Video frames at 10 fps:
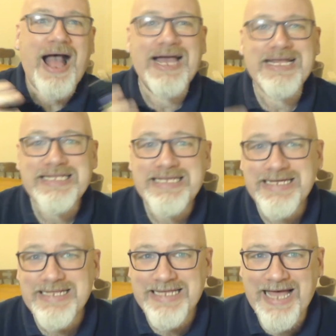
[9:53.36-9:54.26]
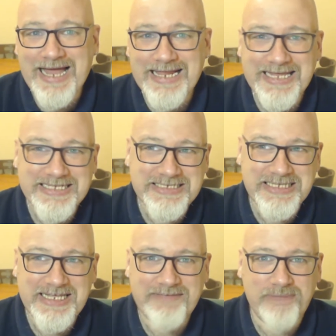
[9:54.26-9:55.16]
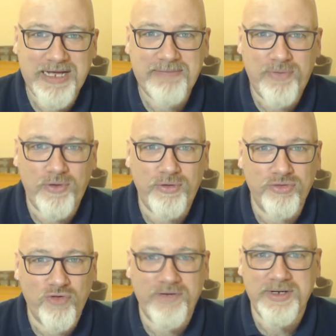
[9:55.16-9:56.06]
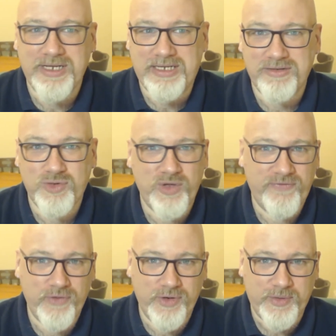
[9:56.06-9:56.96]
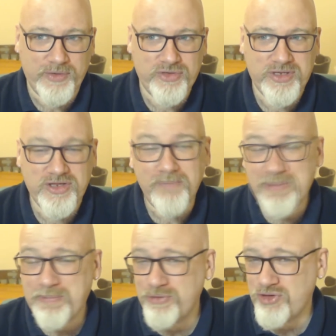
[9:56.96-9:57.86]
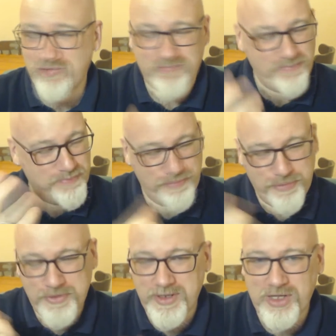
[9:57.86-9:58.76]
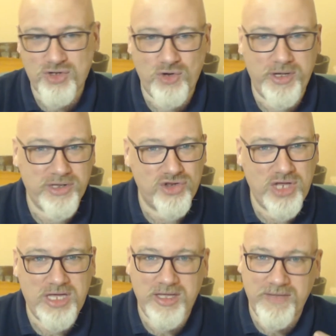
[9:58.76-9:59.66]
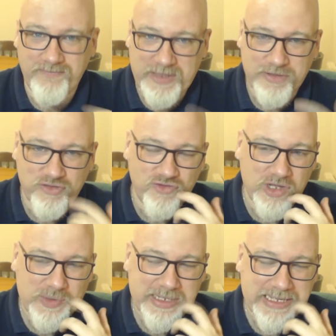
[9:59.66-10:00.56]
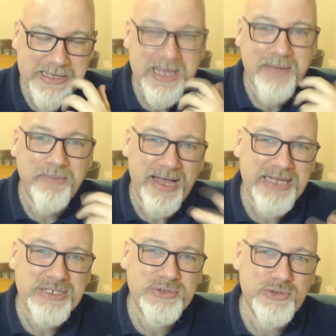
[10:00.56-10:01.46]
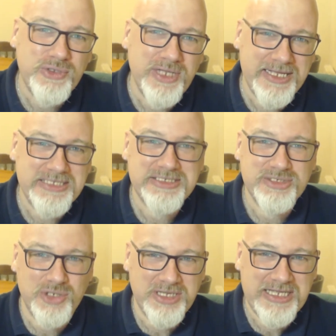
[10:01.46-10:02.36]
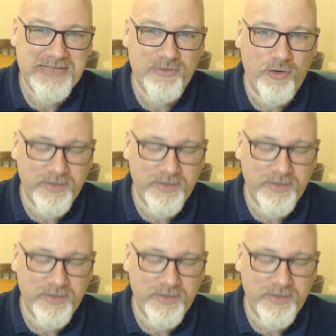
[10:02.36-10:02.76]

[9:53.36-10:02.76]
Ideally, I like to leave my bottles overnight, 24 hours. Some people just put the next shot in, shake it and vape it straight away. But I do like to sort of leave it